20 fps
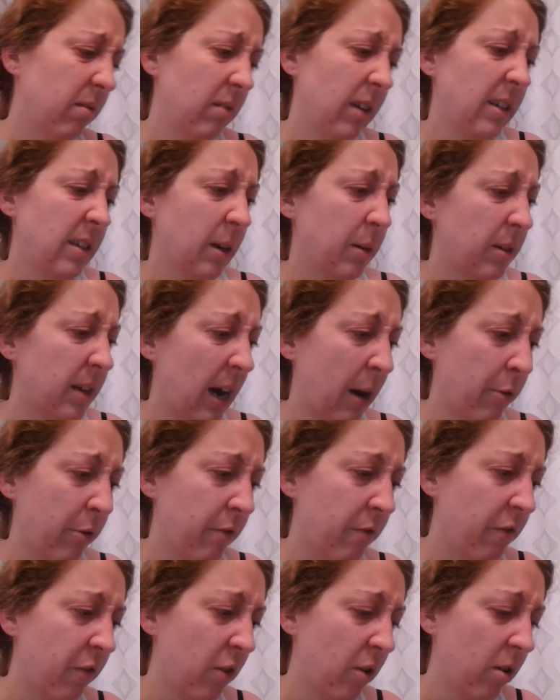yesterday was an hour
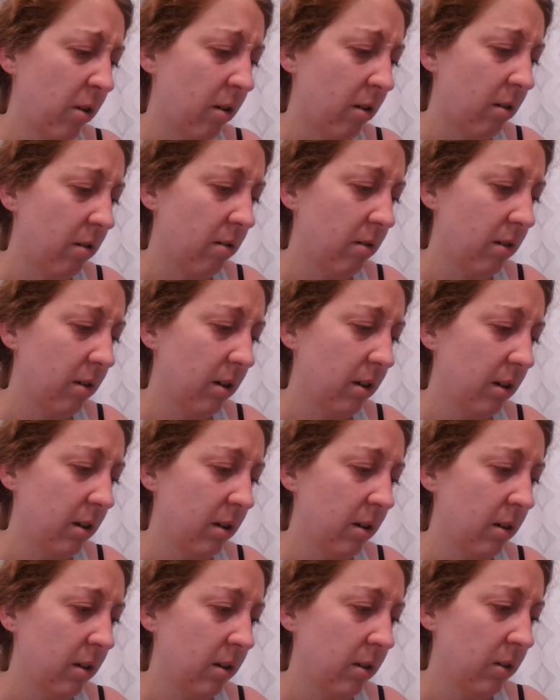and 4.
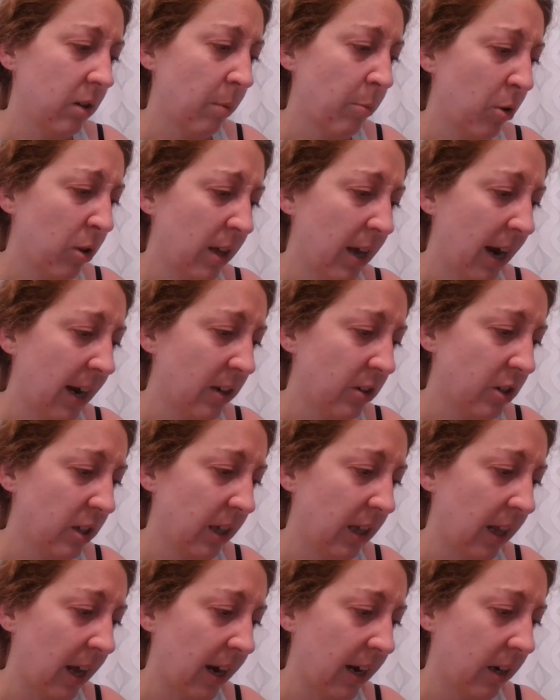So I'm only
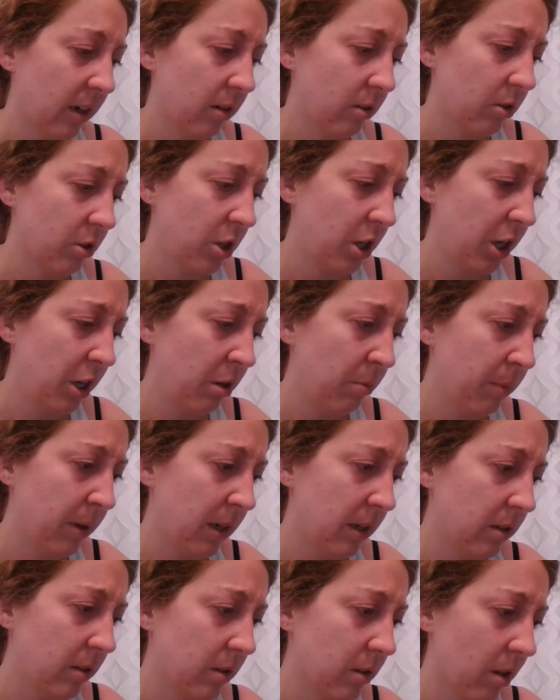actually like 2
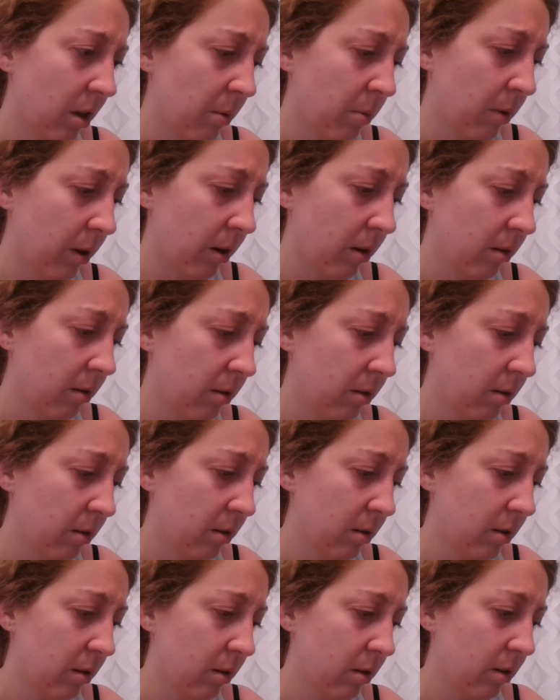minutes slower.
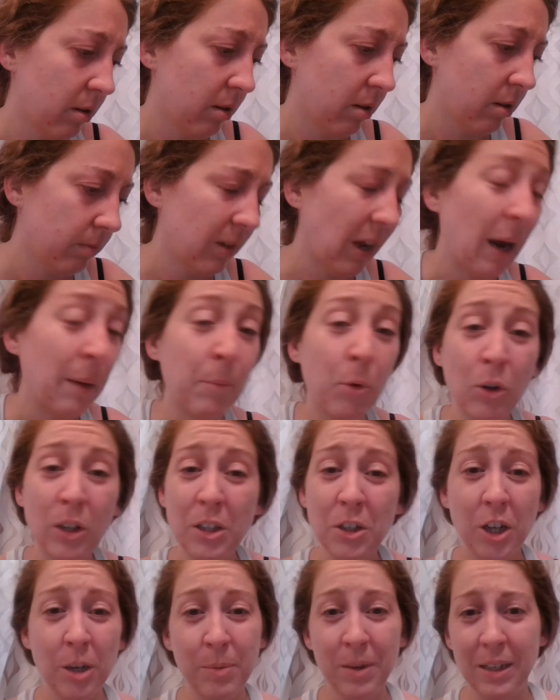I'm only
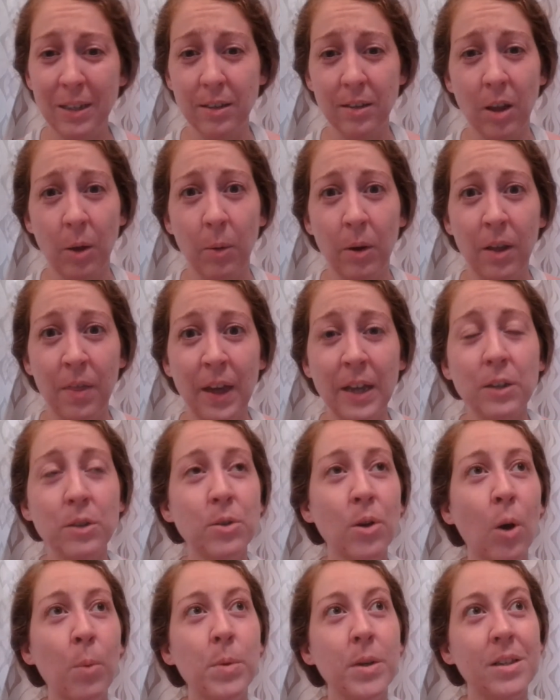2 minutes slower. That's
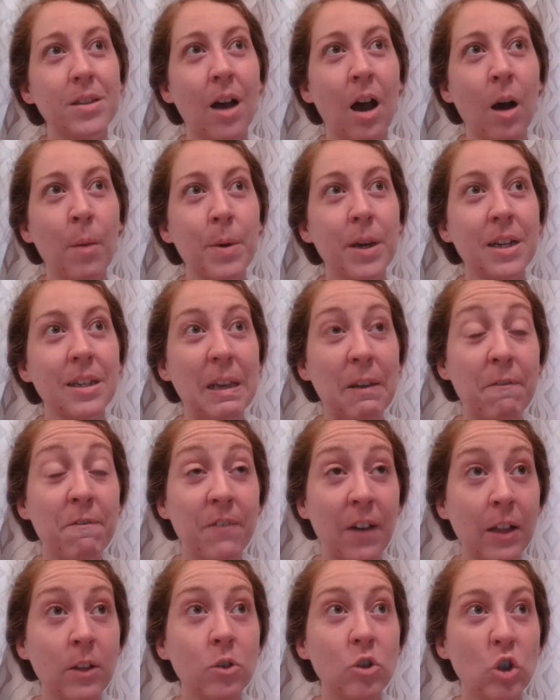so bizarre because it
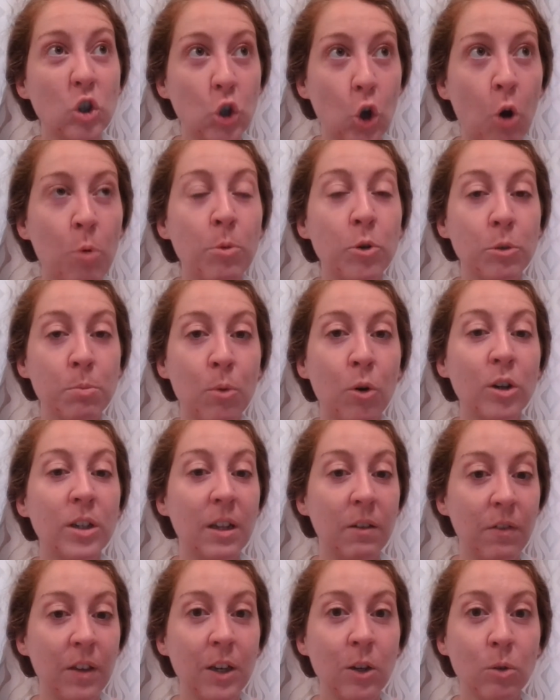felt so much more
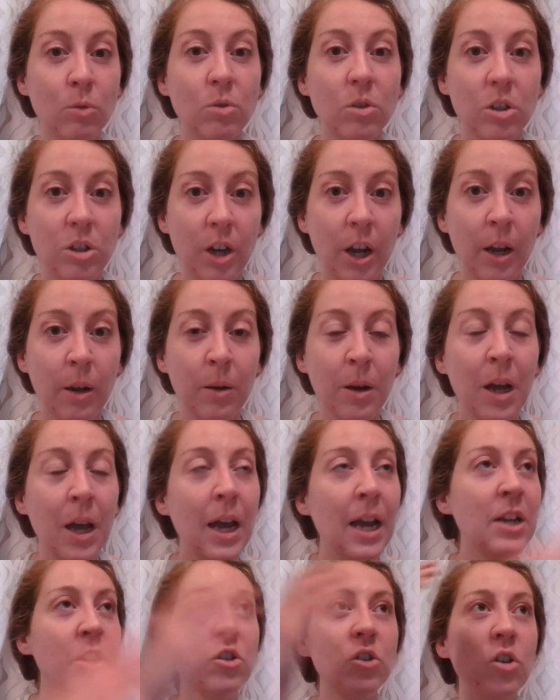difficult to do.
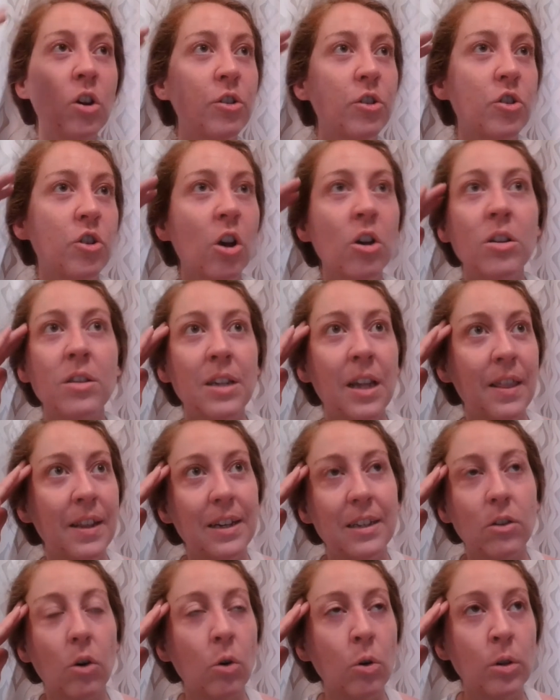It just goes to show, doesn't it, that
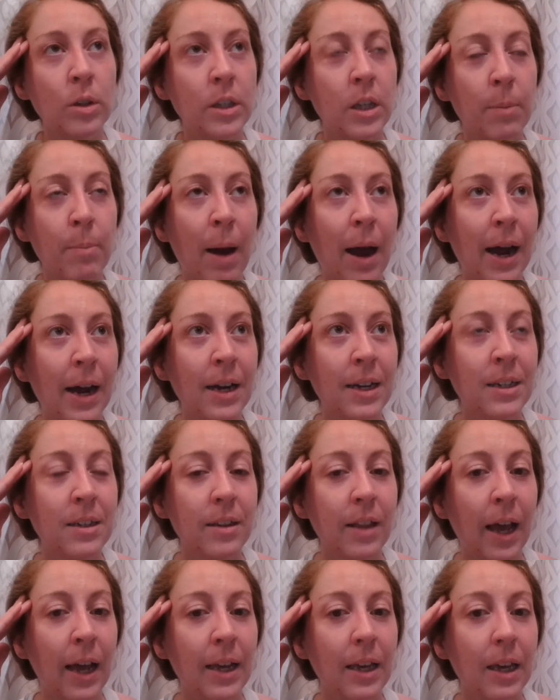it's all in your mind.
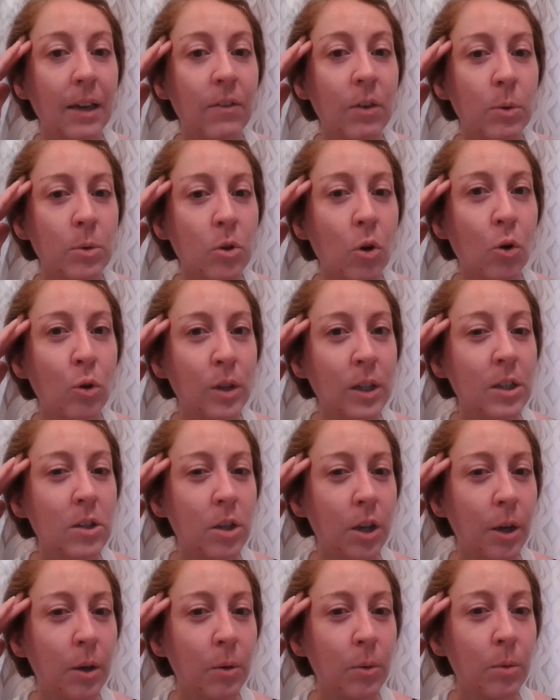Like if it was only
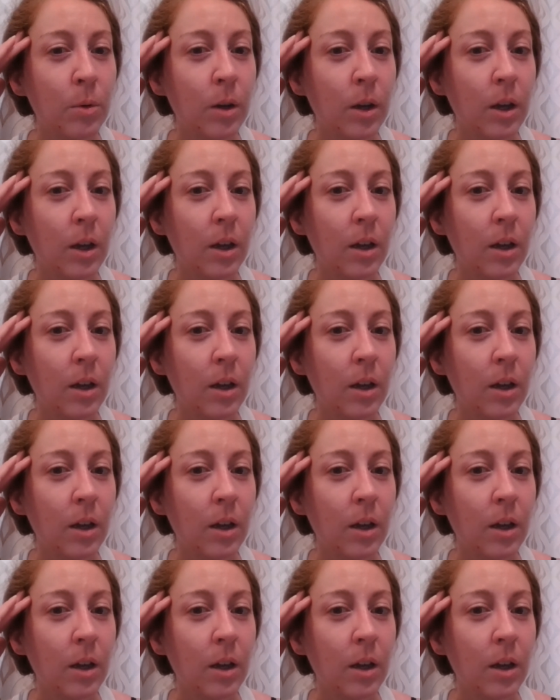2